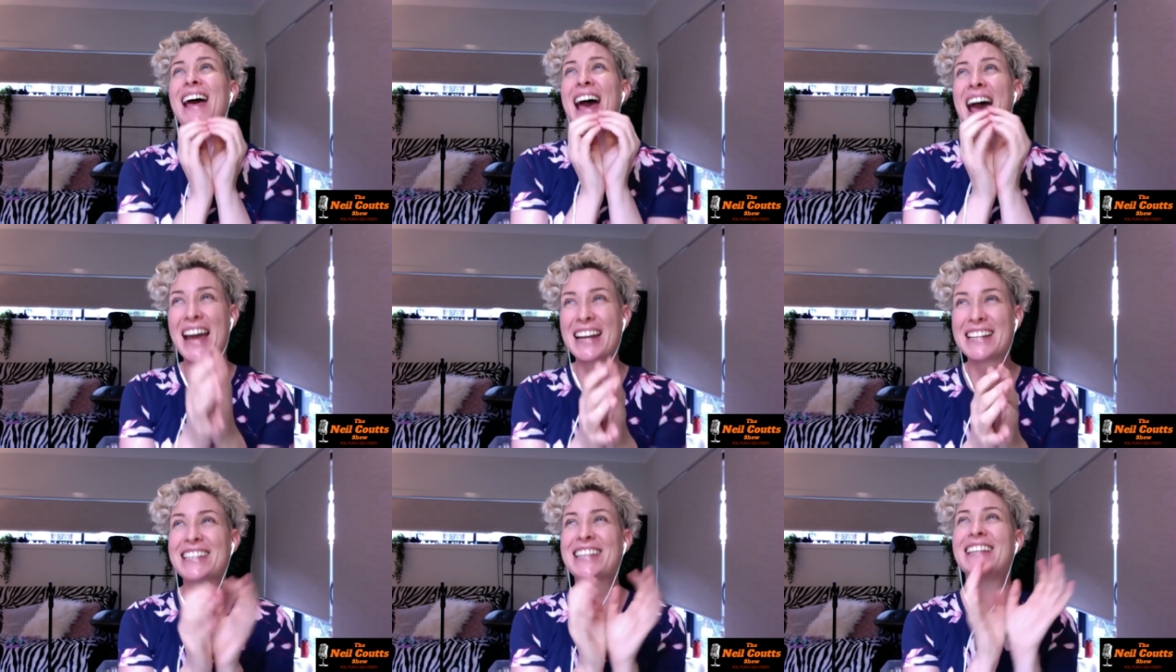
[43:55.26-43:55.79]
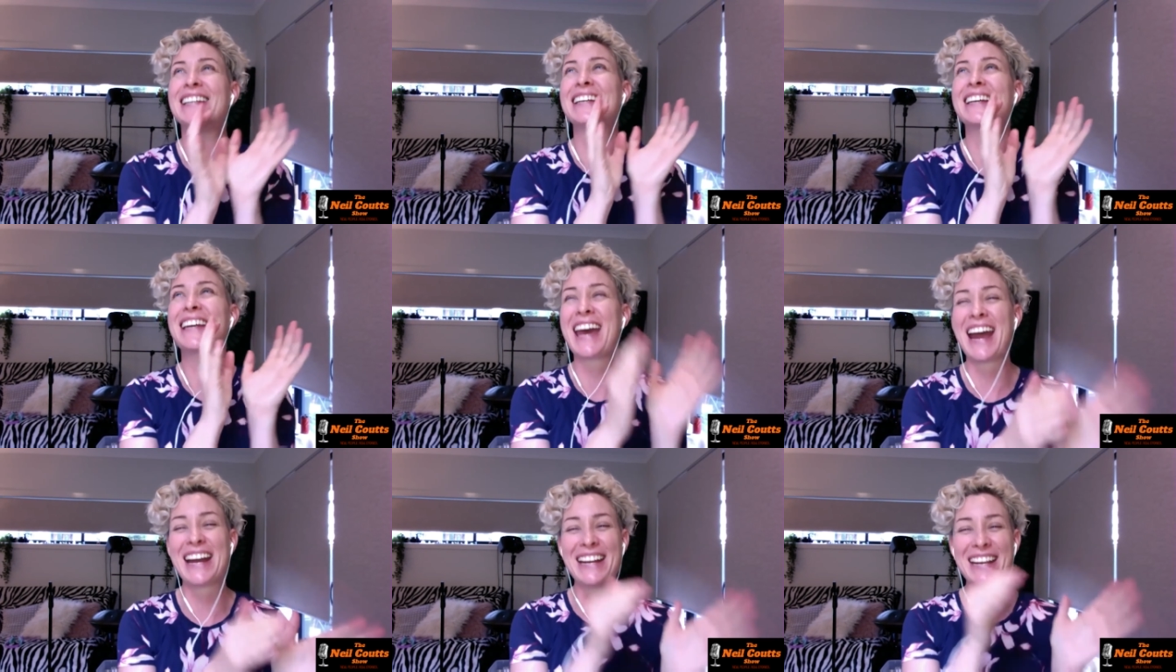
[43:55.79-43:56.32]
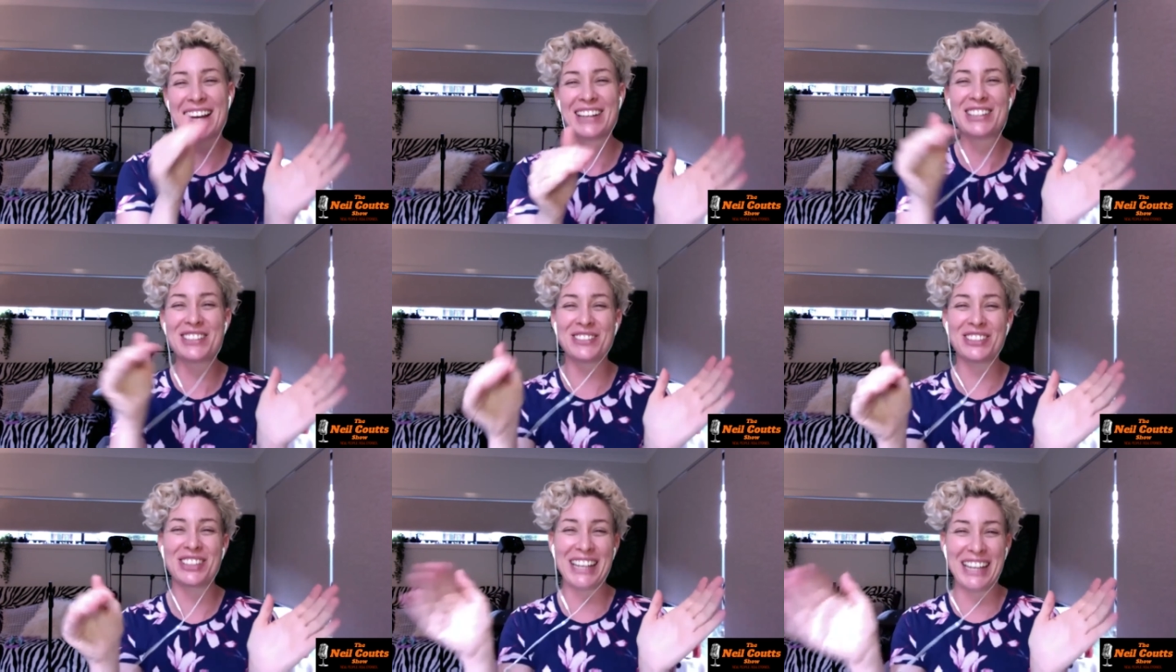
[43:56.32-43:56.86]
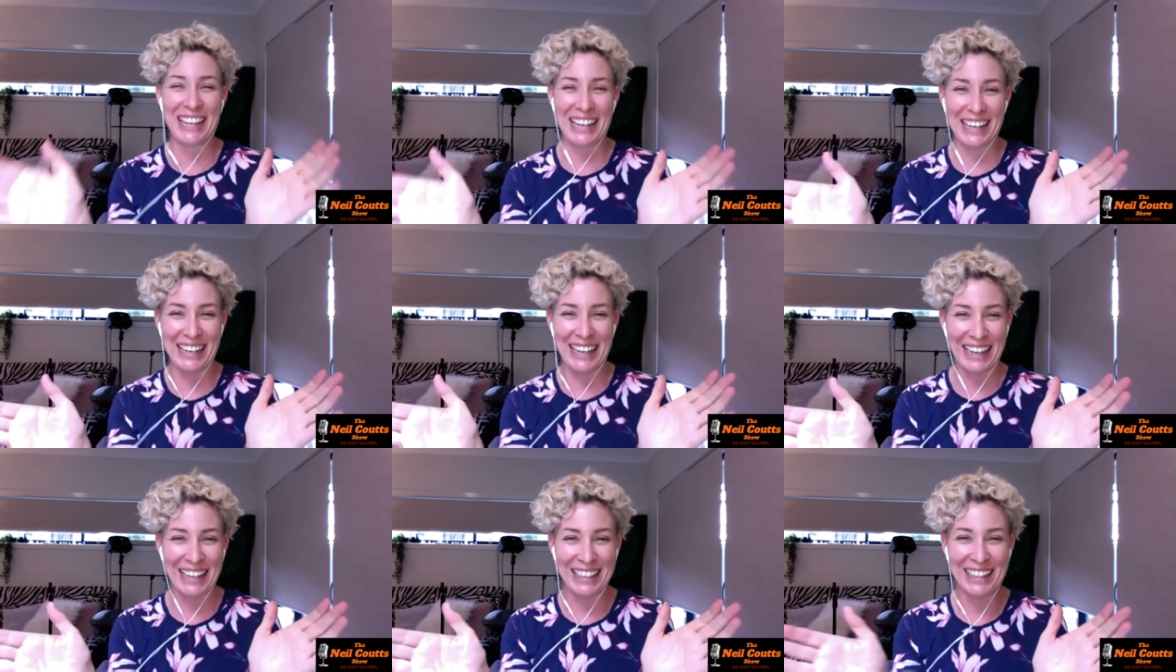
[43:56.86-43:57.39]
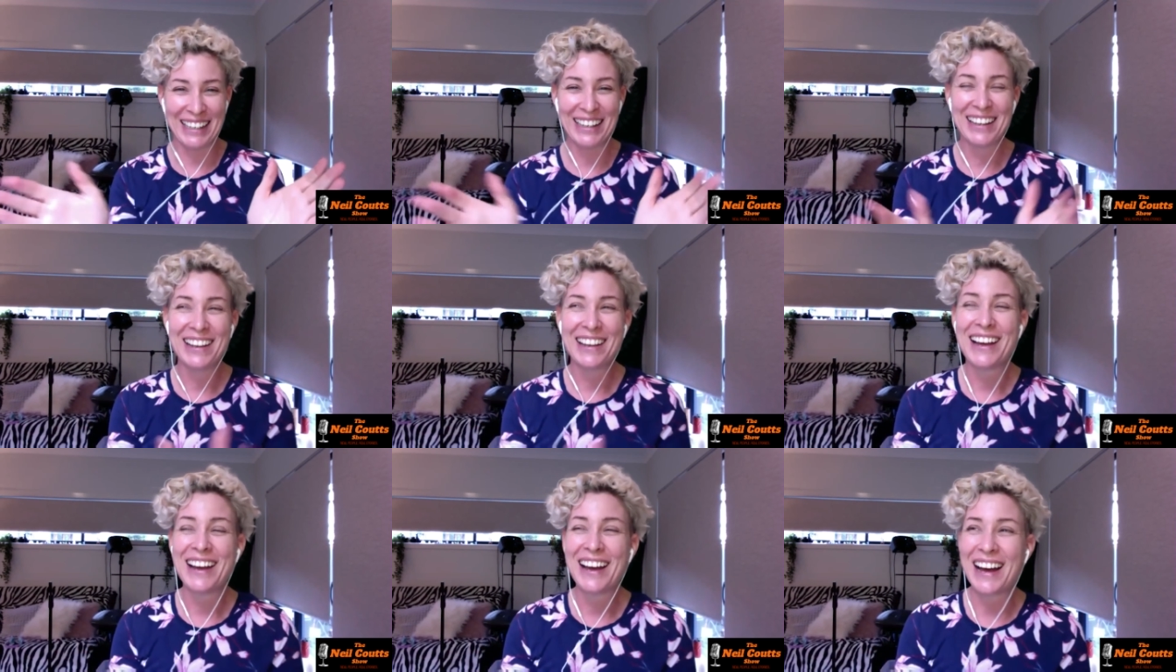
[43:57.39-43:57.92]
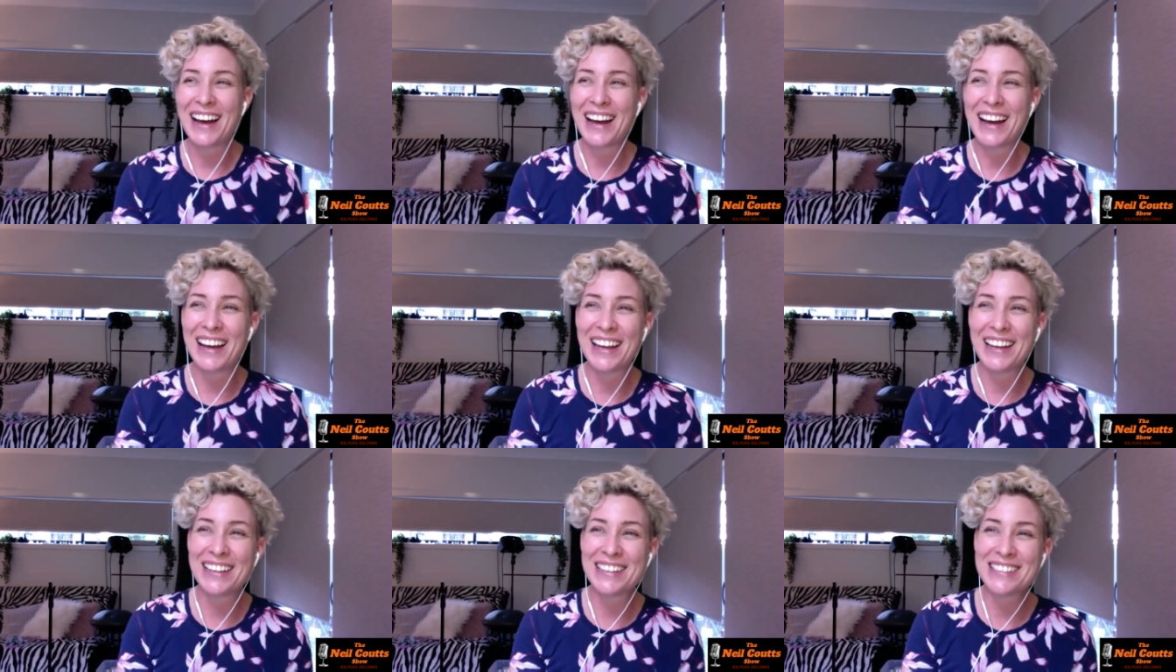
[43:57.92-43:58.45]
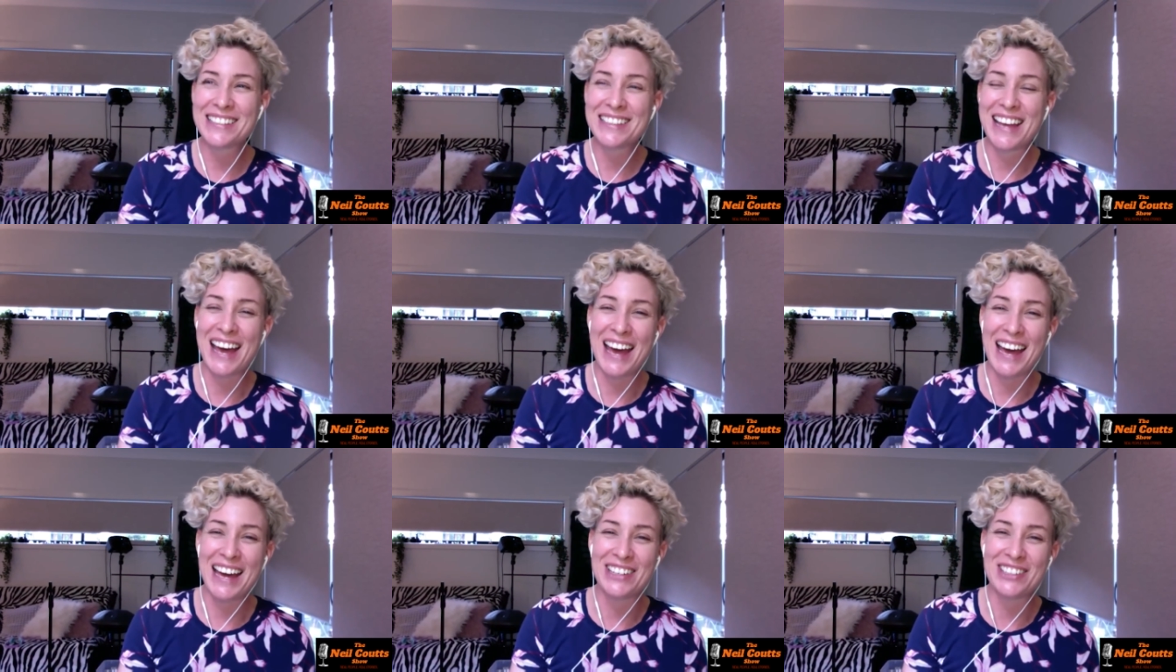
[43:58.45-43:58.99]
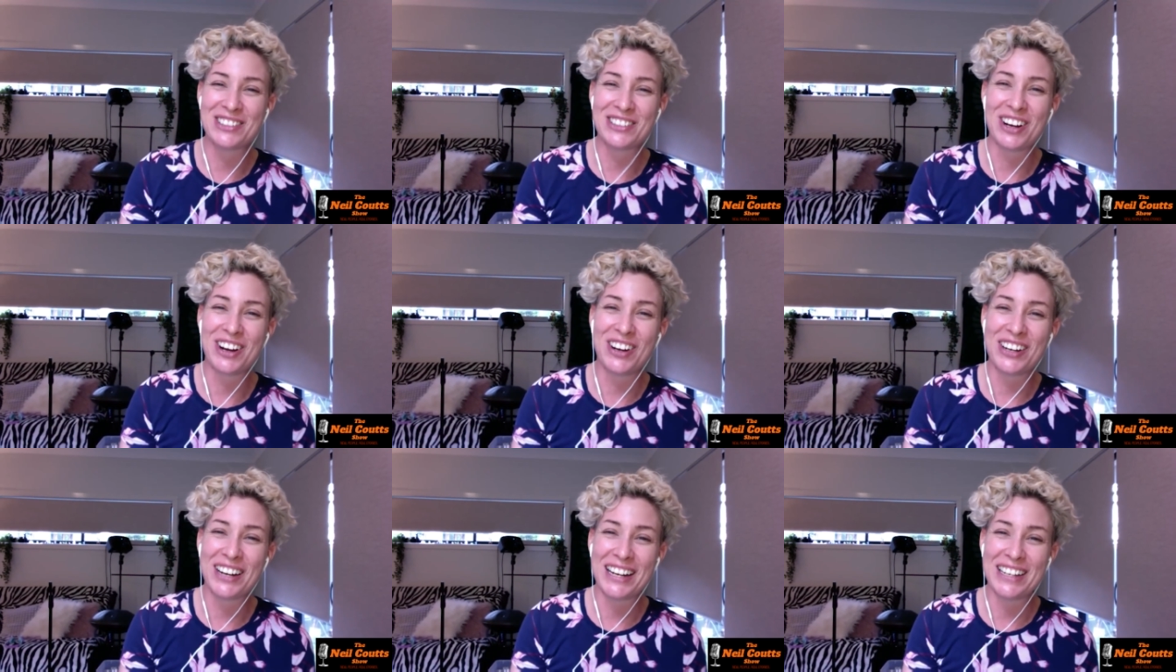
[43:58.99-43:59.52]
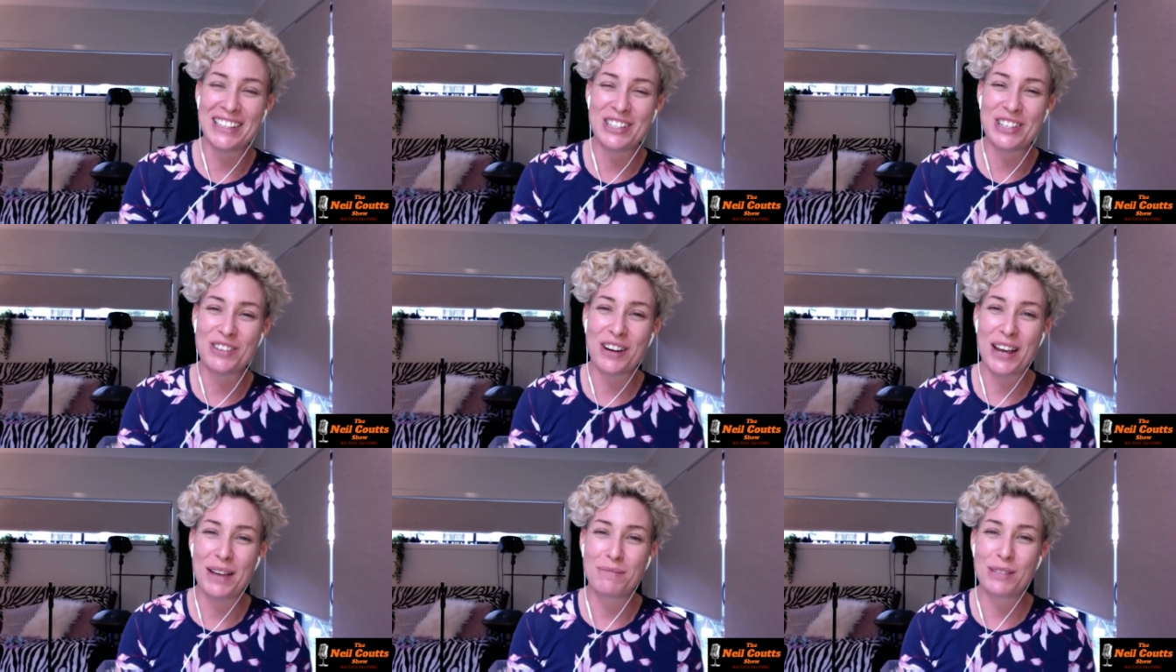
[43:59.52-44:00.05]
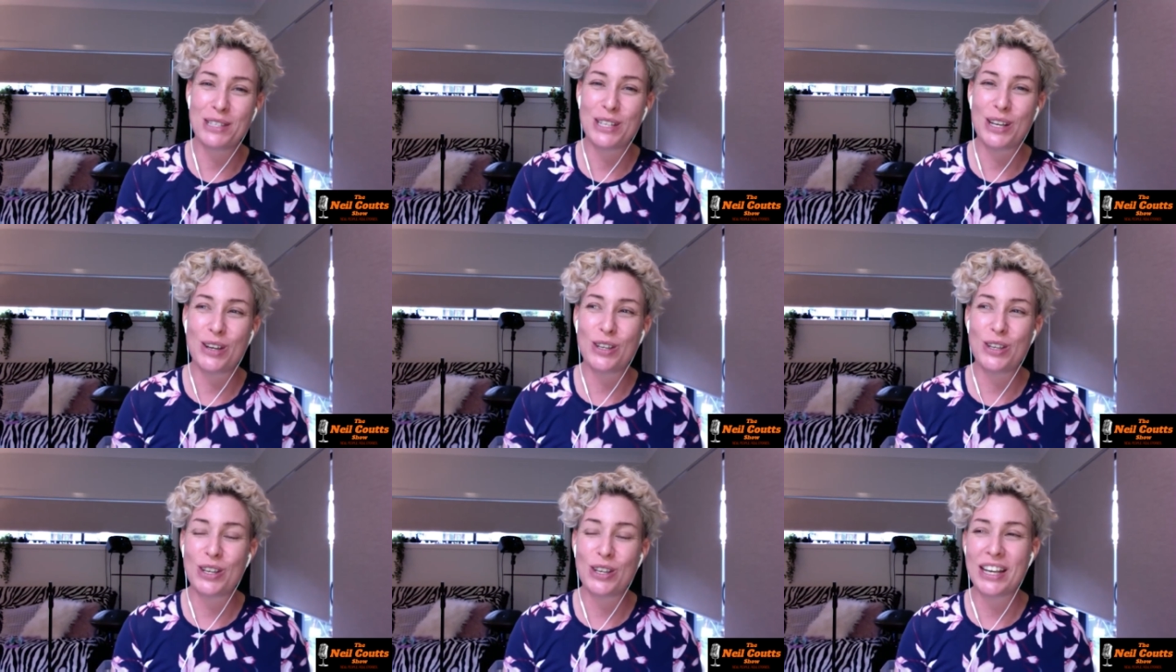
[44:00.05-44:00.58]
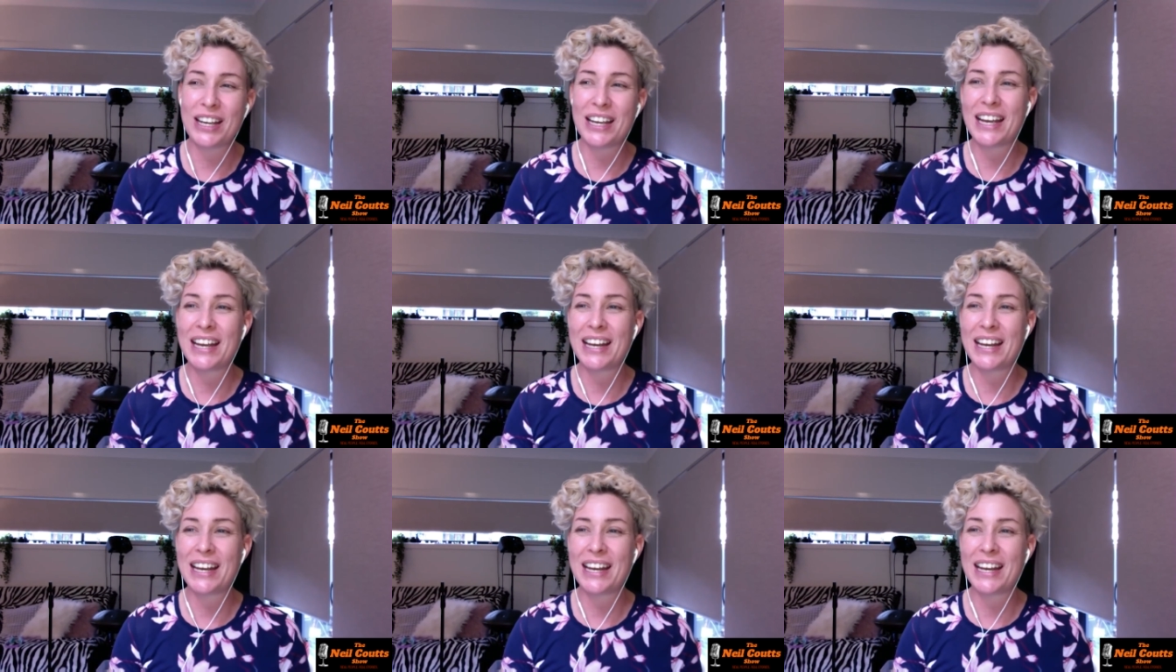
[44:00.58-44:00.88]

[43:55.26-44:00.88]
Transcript: at Katie Underwood Healing uh, is the handle on Instagram. So you can